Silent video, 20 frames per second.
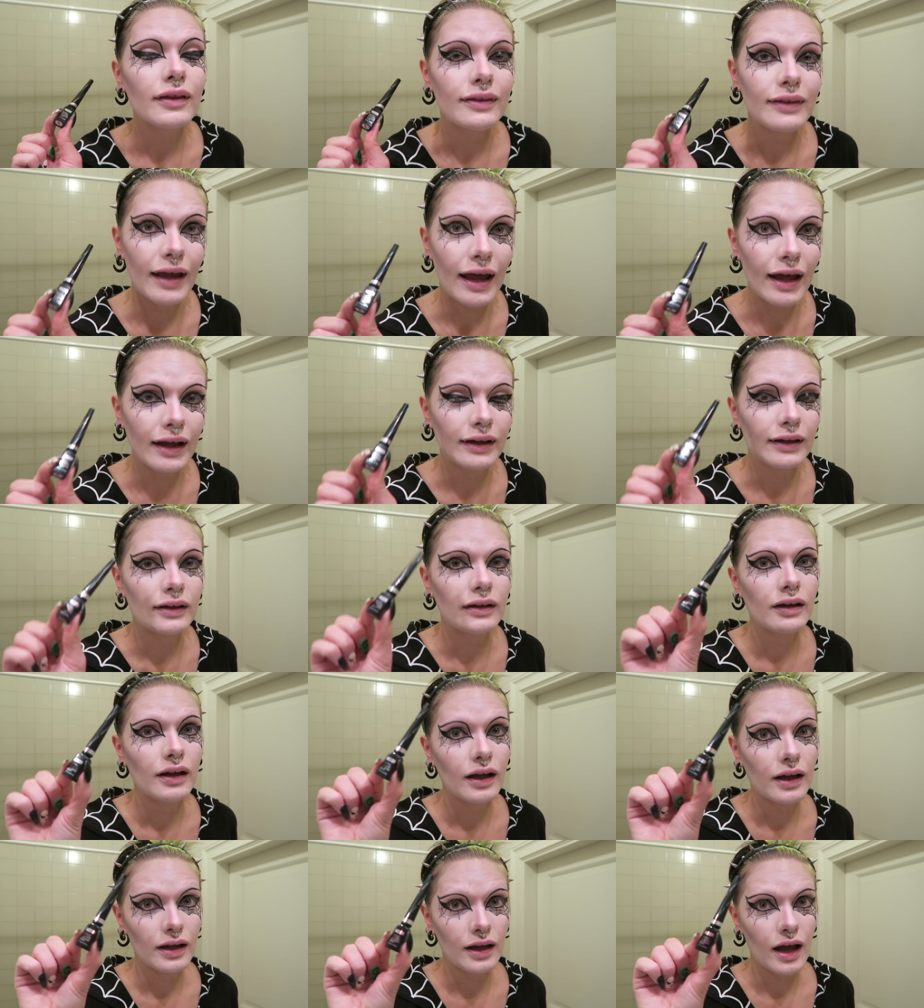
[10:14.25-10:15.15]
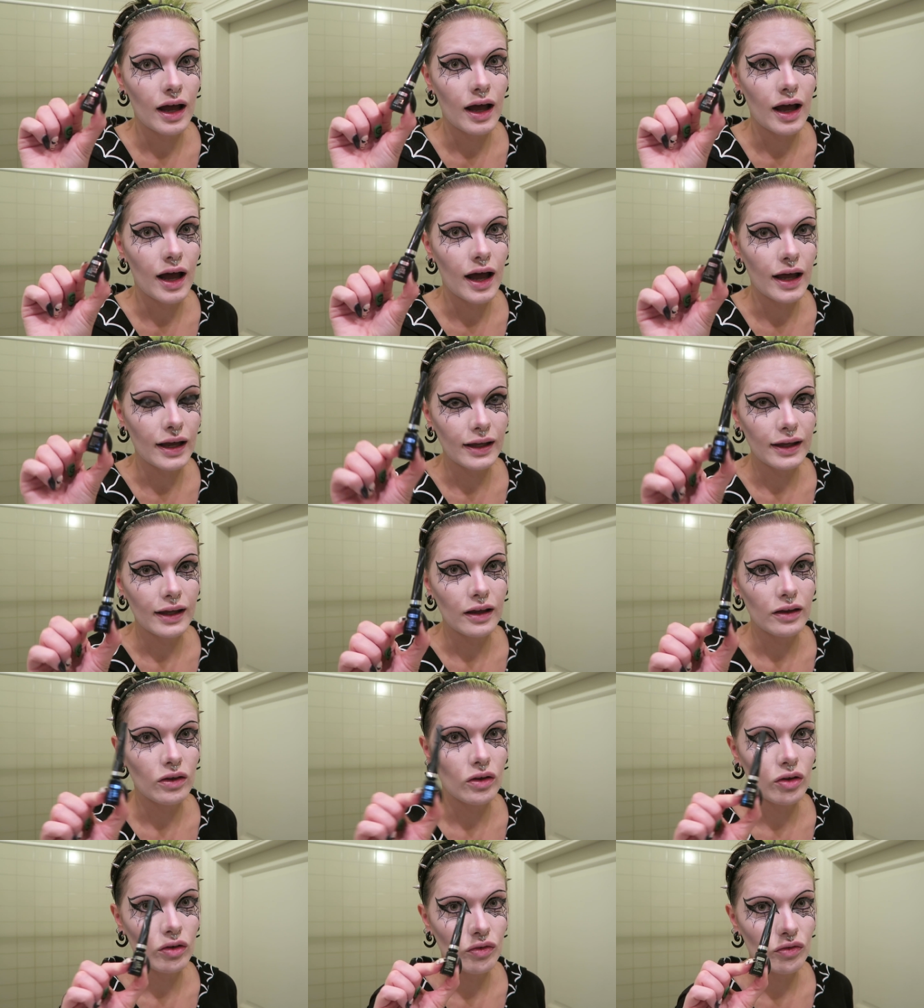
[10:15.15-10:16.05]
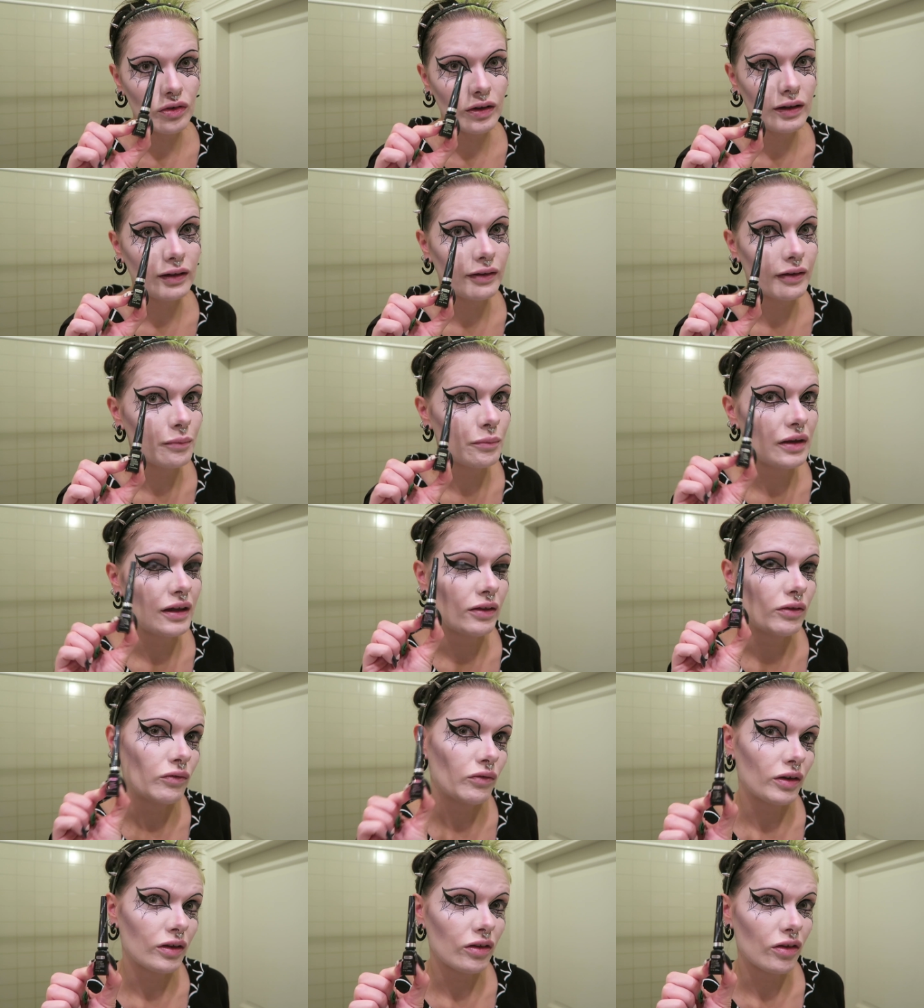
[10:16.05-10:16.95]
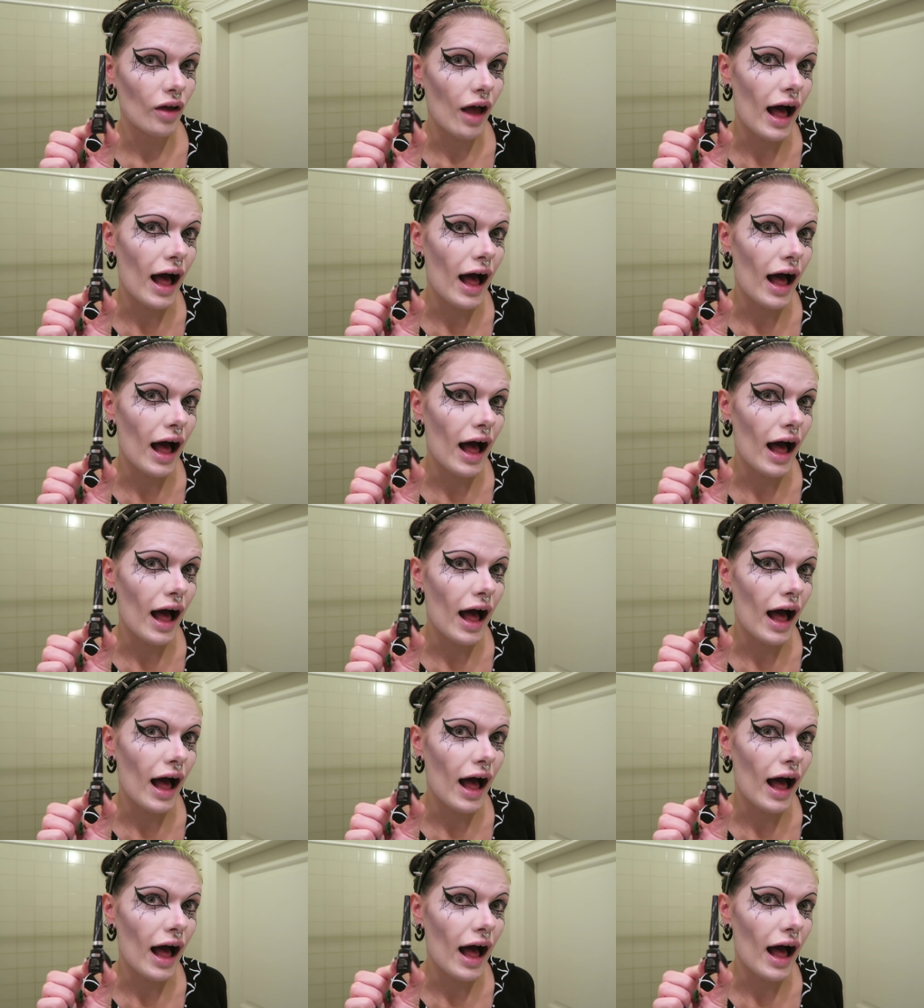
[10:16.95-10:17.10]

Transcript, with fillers: then I can just fill them in with the